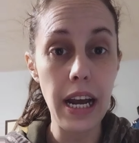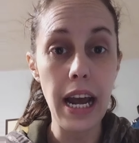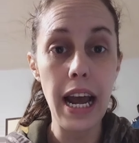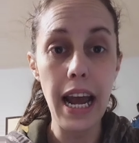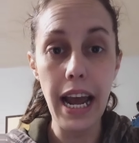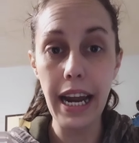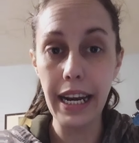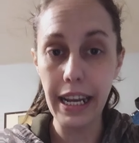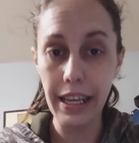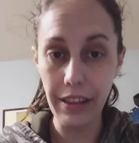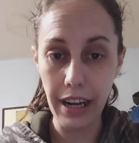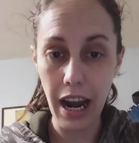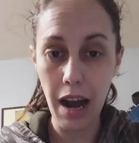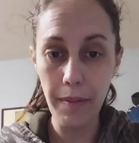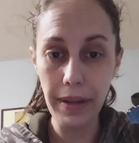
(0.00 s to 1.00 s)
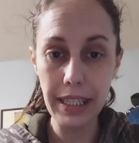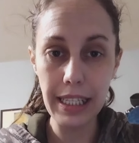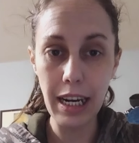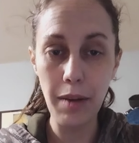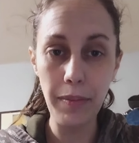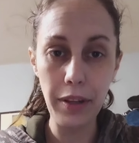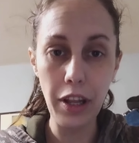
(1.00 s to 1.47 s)
And in the comments down
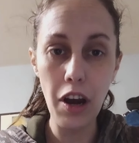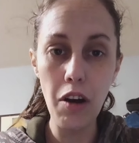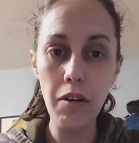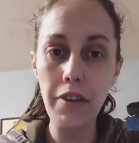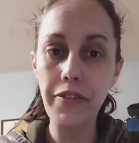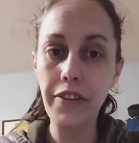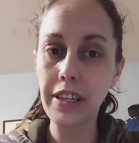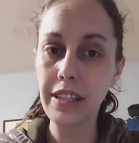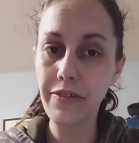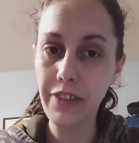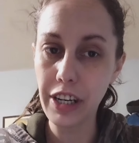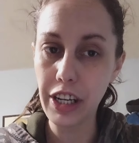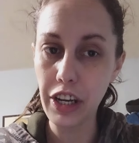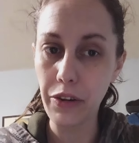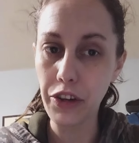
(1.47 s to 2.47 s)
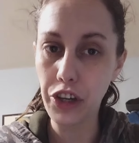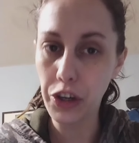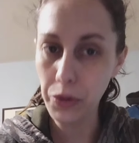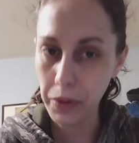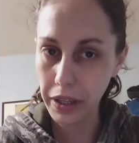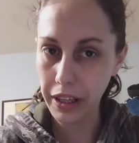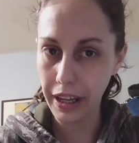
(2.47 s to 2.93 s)
below, if there's a video you
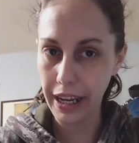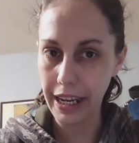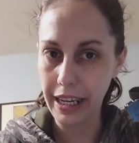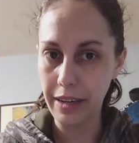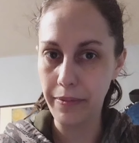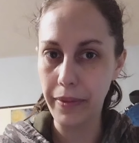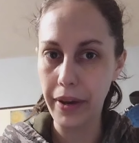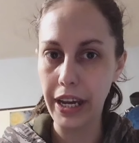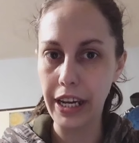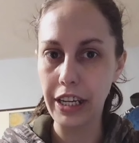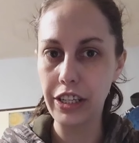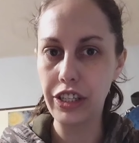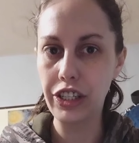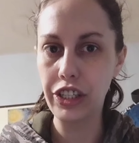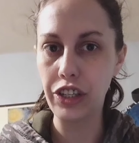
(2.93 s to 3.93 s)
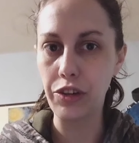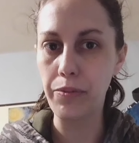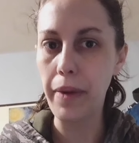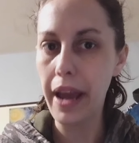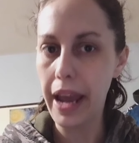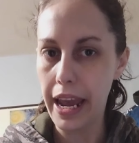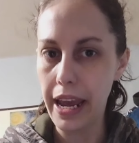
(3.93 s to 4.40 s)
would like me to
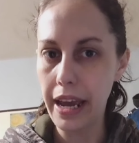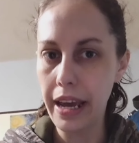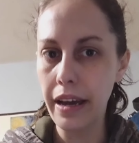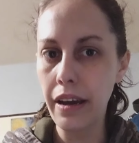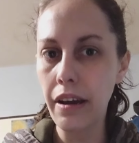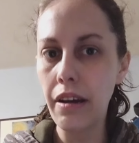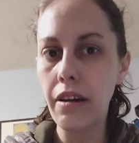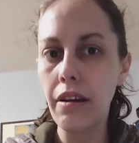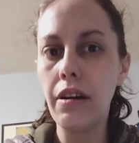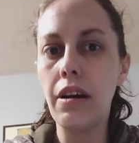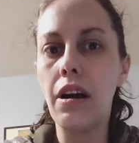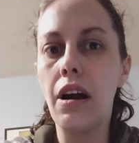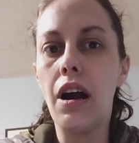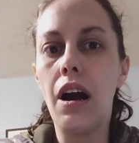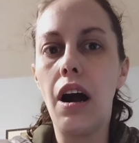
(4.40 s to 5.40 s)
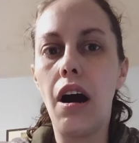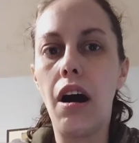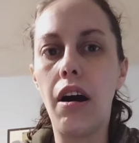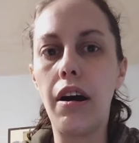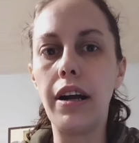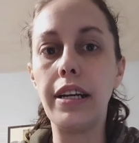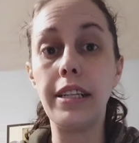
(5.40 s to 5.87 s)
make
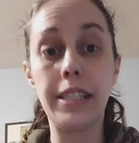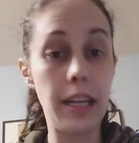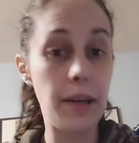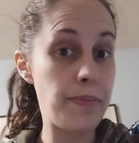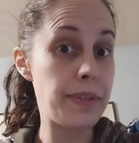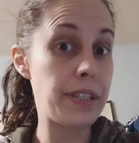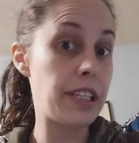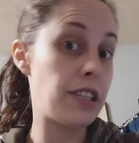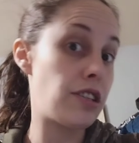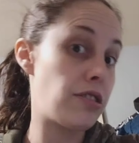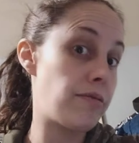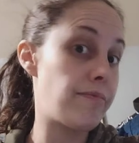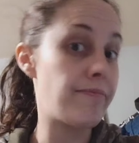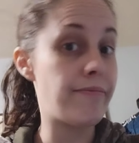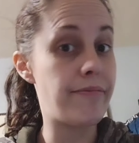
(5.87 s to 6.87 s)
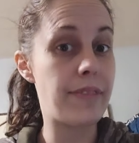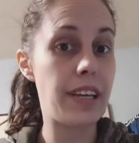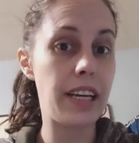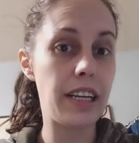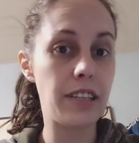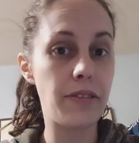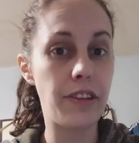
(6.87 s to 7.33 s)
on tips and
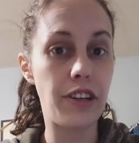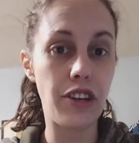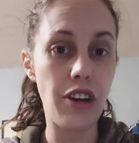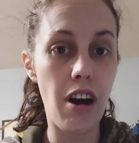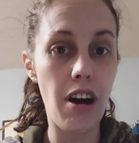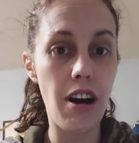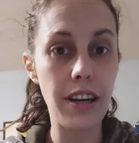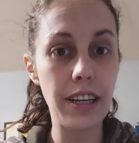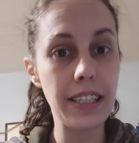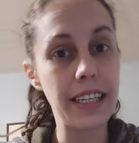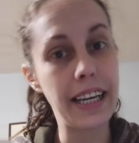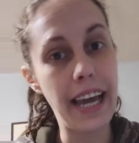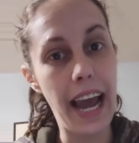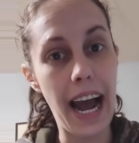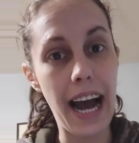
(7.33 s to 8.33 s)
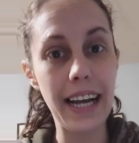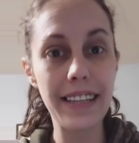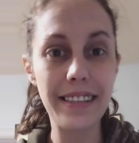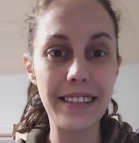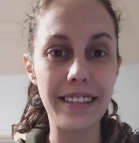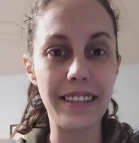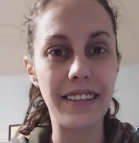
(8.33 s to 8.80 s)
things with your dogs and
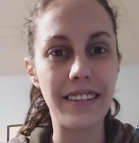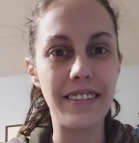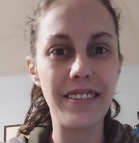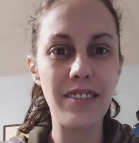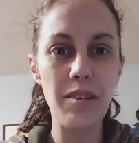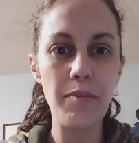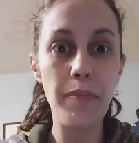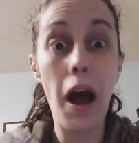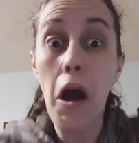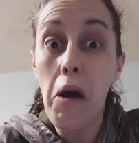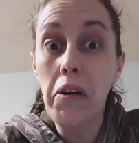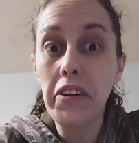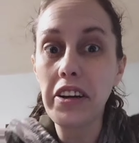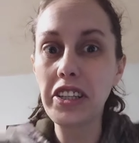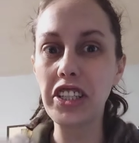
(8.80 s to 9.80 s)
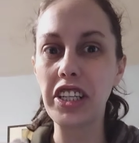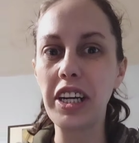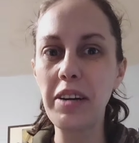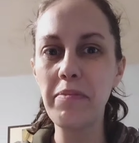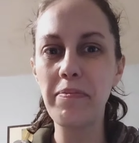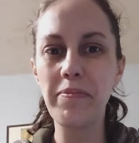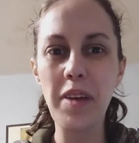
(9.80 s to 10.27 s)
cats and pet ownership,
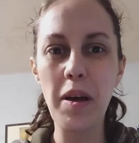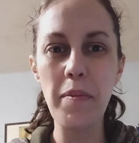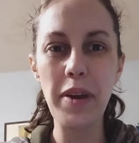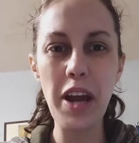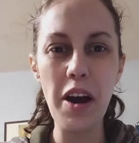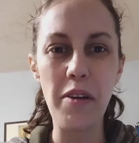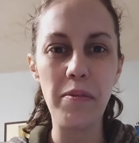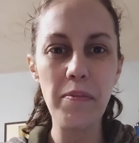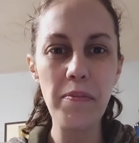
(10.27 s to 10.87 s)
let me know.